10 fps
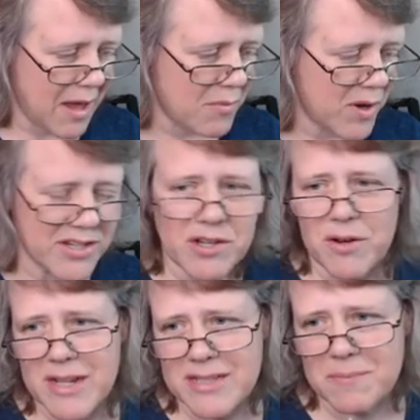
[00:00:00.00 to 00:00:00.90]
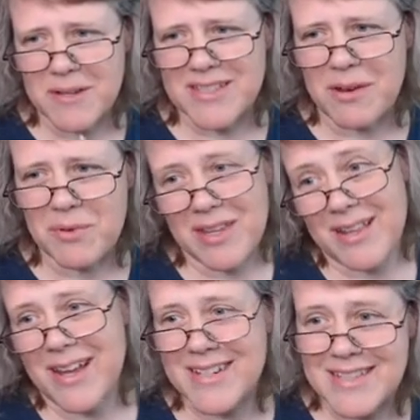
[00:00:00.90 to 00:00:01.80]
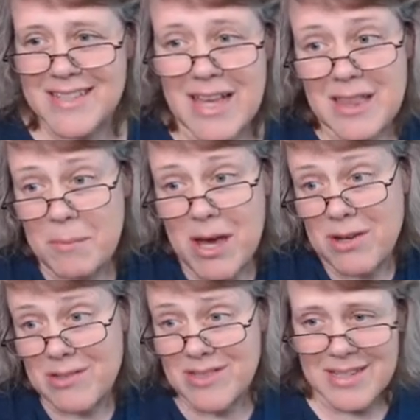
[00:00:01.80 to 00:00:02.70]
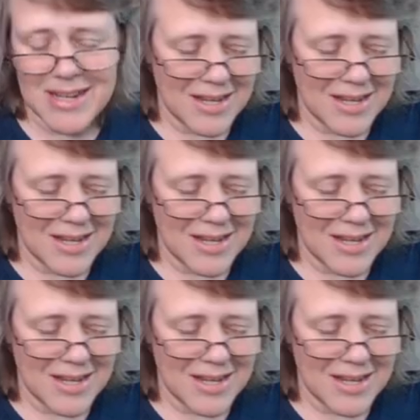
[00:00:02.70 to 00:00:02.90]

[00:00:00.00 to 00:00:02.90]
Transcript: I went Tyranids because I really liked the models.